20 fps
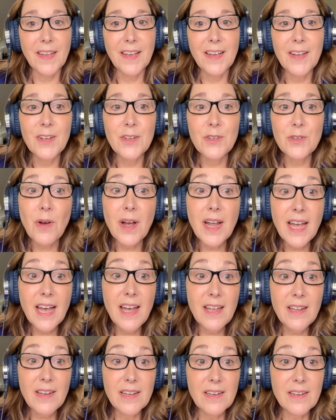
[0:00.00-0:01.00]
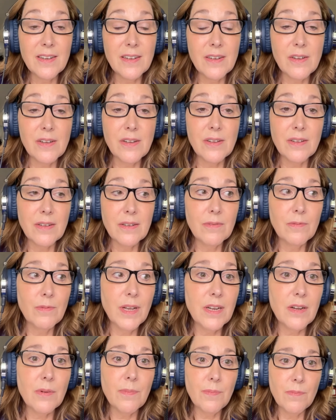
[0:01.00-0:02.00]
So we had
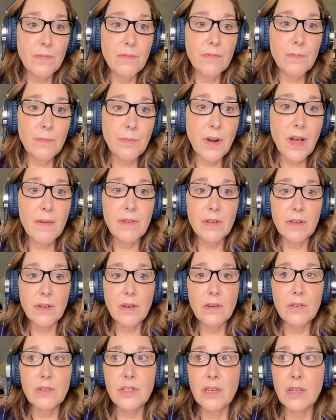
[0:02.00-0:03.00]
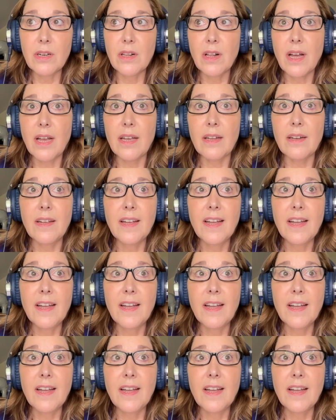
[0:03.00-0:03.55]
a private coaching client,